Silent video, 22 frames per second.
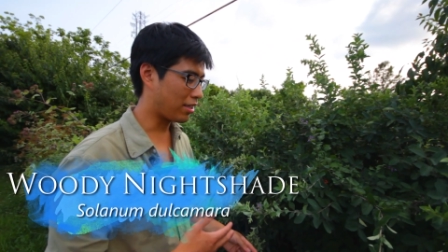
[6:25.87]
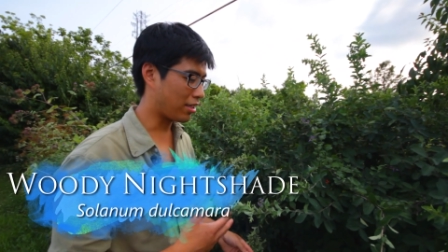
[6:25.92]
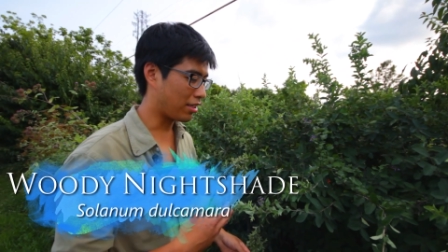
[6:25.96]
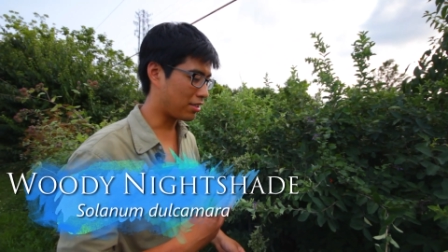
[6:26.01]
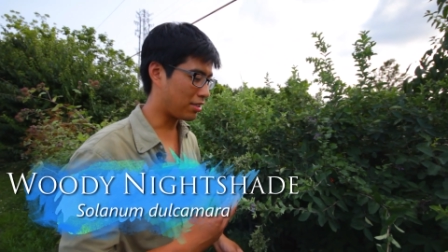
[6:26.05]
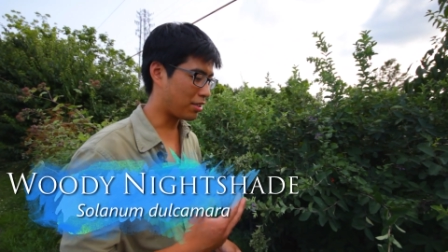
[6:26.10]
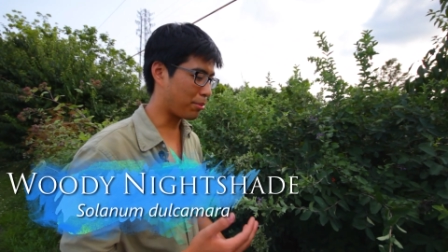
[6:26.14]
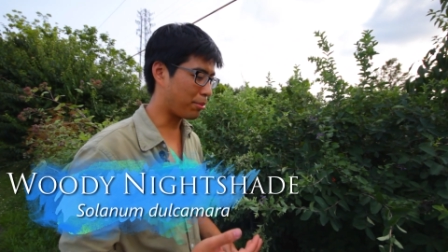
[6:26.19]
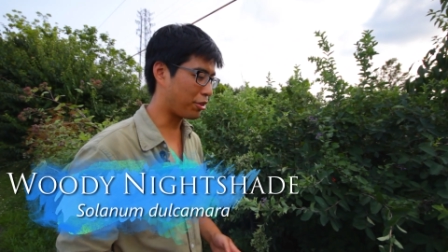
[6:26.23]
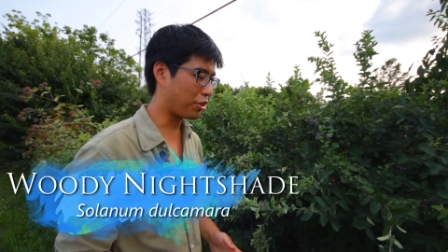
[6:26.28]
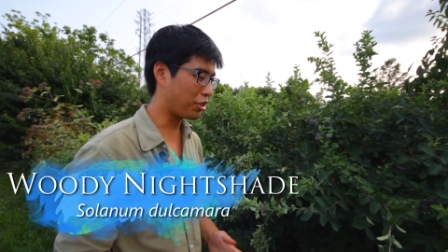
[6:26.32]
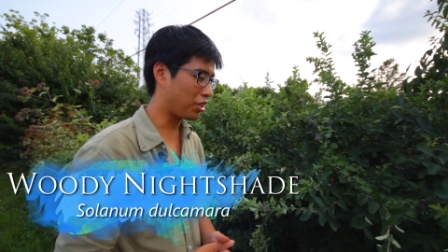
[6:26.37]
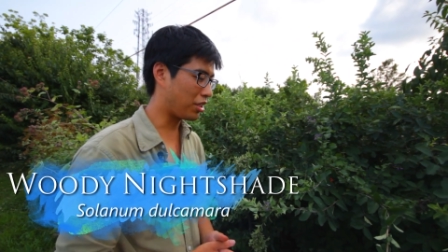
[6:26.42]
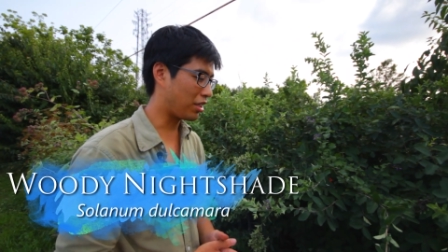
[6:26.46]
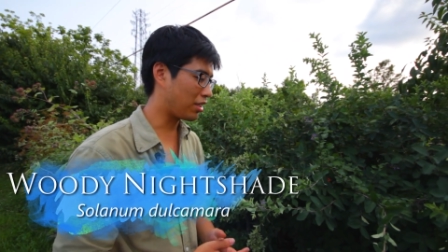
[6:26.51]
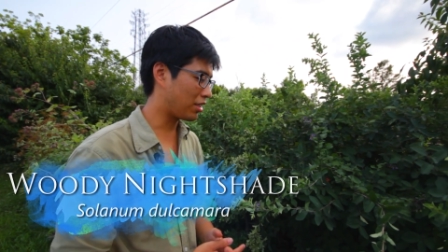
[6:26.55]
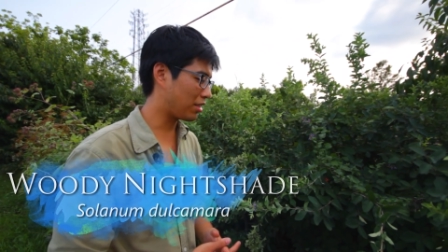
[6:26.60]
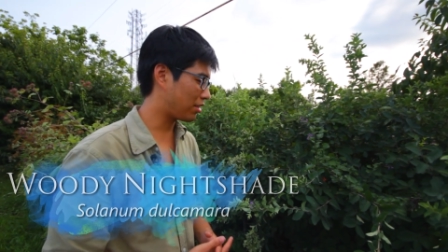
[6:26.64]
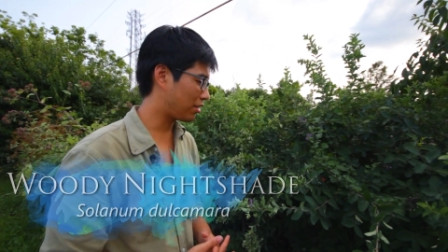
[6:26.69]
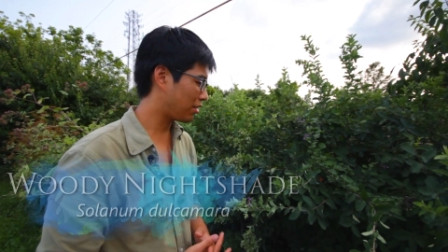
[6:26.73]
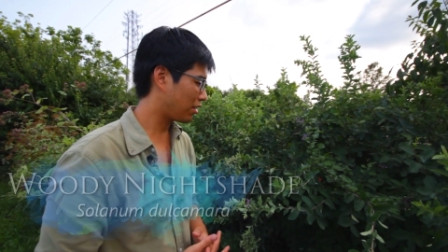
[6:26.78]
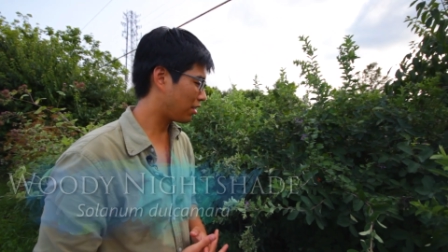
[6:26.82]
in a similar
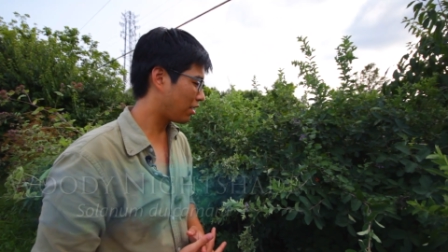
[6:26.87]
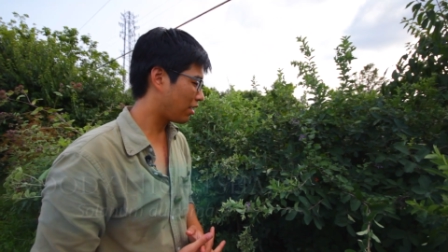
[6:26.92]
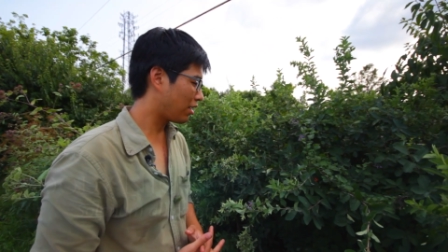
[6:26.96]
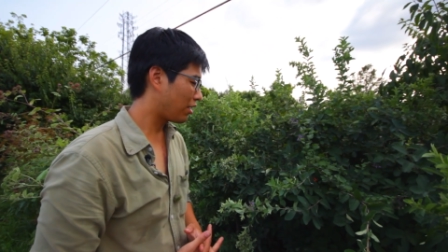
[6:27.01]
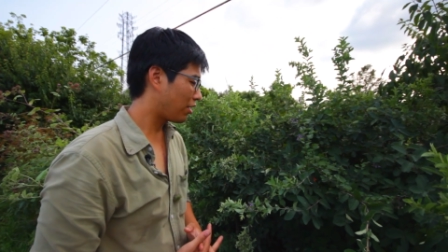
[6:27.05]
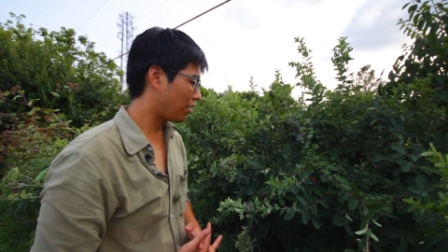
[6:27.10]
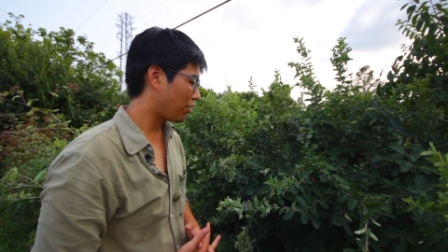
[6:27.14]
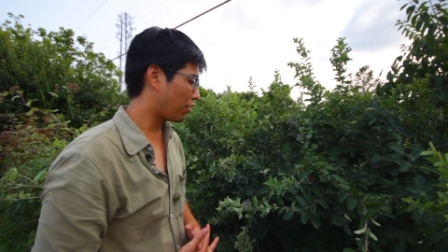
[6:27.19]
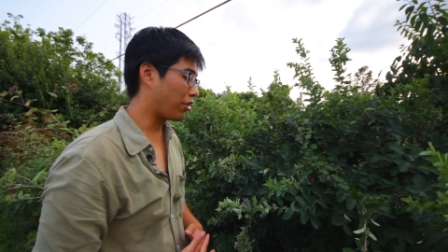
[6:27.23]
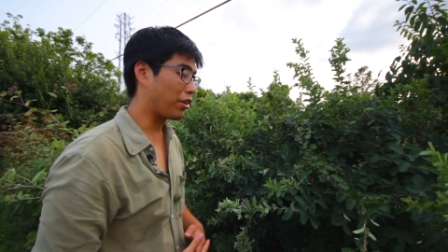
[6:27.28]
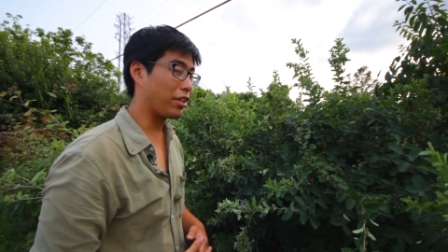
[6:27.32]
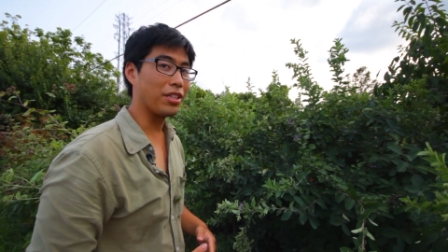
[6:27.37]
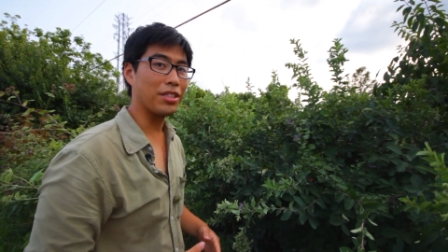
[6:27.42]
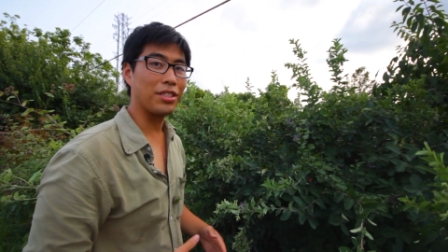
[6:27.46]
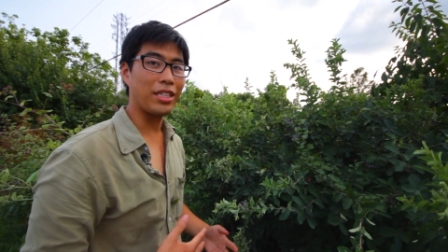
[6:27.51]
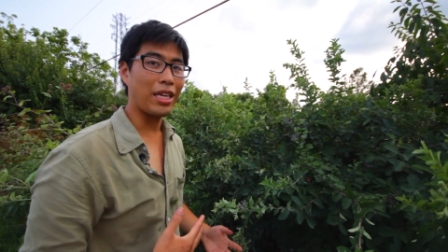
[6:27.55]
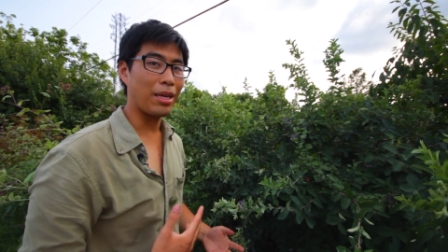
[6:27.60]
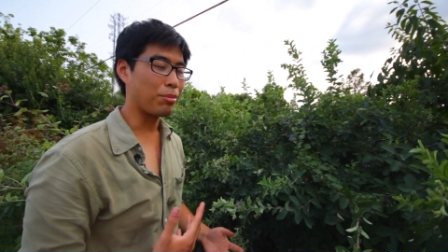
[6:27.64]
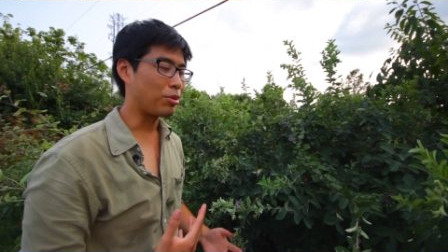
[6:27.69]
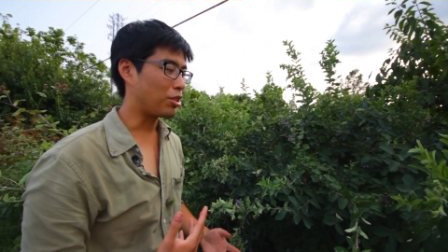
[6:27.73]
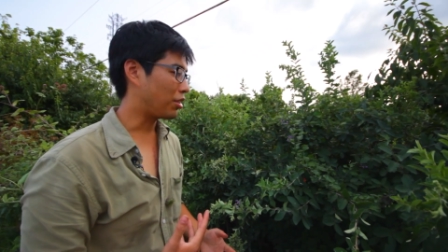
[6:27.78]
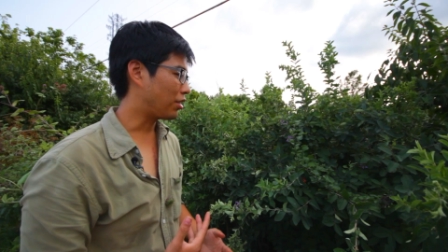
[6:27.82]
genus, or in the
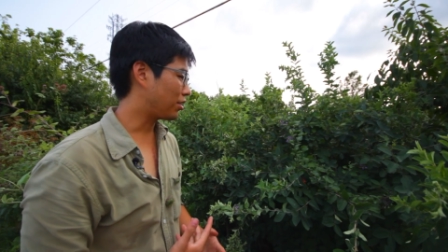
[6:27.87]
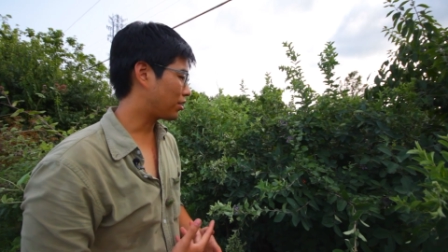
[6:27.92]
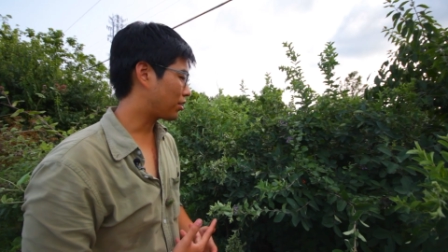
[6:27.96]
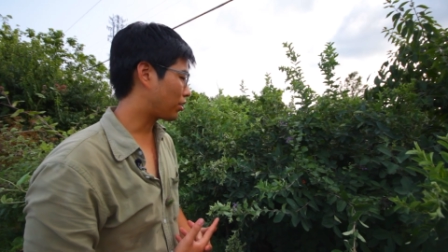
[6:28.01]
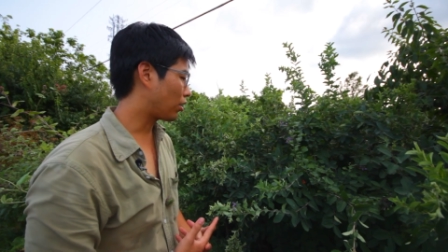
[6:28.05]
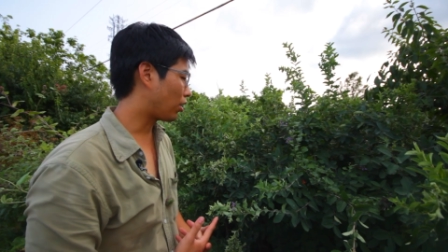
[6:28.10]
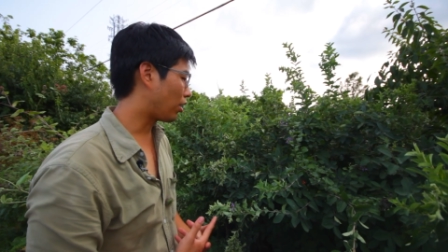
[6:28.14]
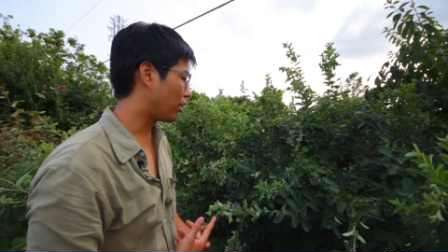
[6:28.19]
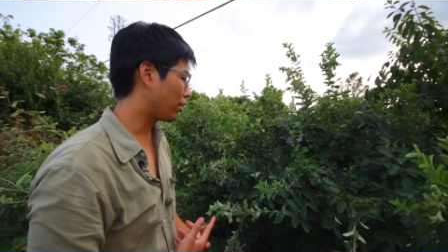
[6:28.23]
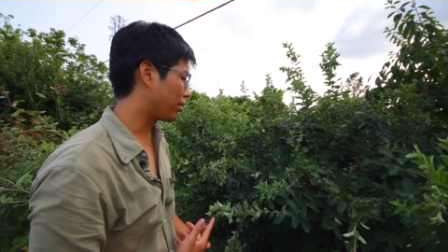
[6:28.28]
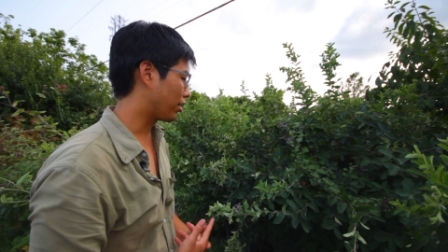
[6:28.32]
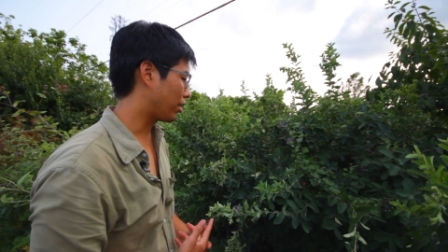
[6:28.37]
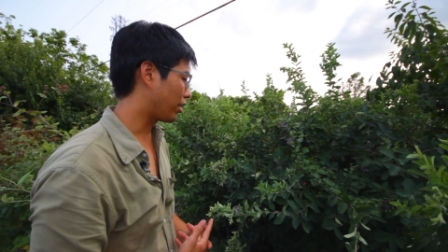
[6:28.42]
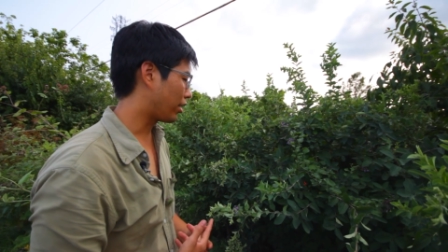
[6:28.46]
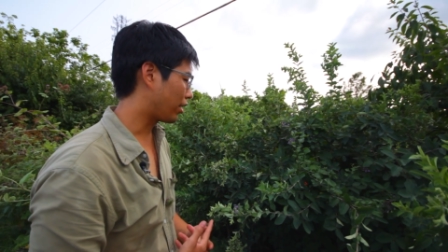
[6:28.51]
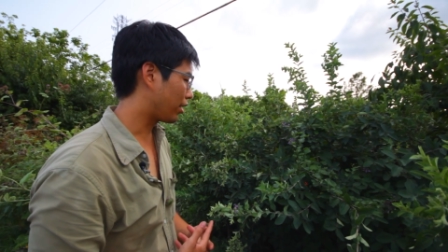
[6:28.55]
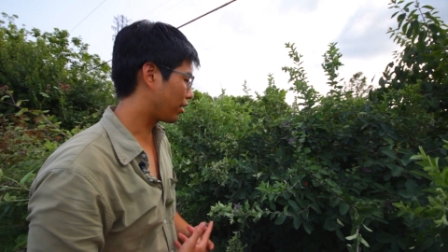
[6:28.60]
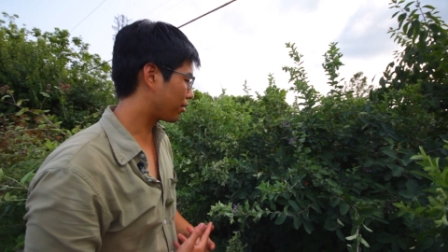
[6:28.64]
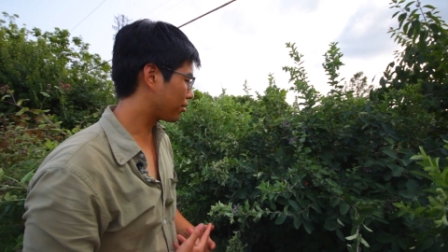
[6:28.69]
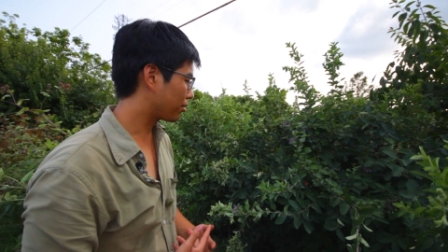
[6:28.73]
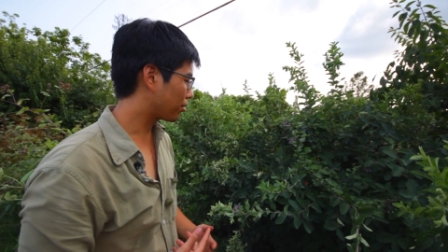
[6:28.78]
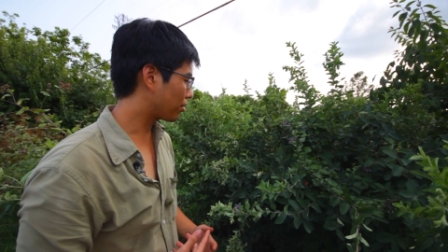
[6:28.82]
same genus, called
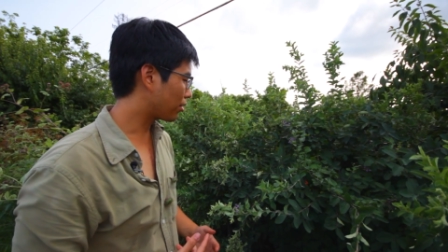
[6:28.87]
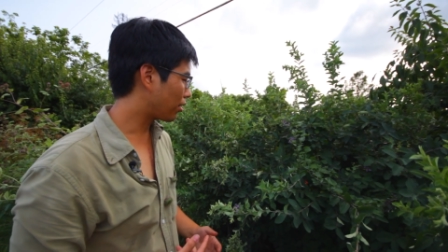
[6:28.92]
uh,